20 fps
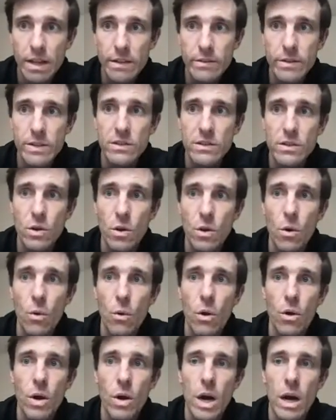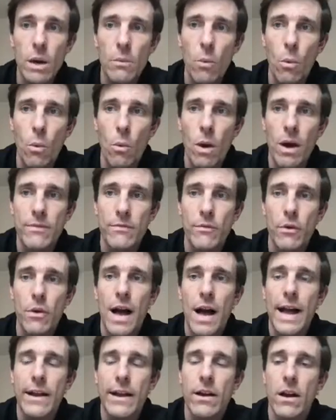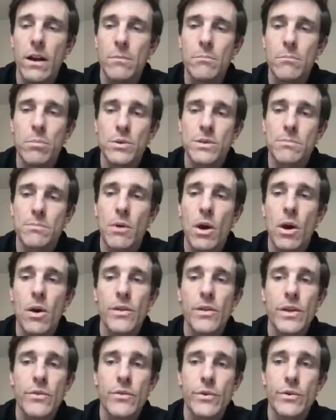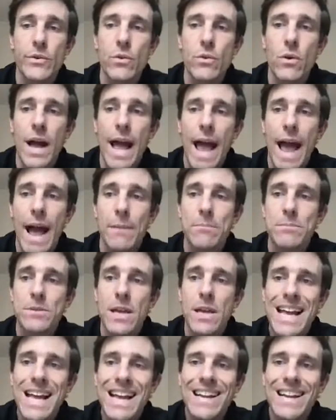this little waffle icon, pulls up all the other Google apps.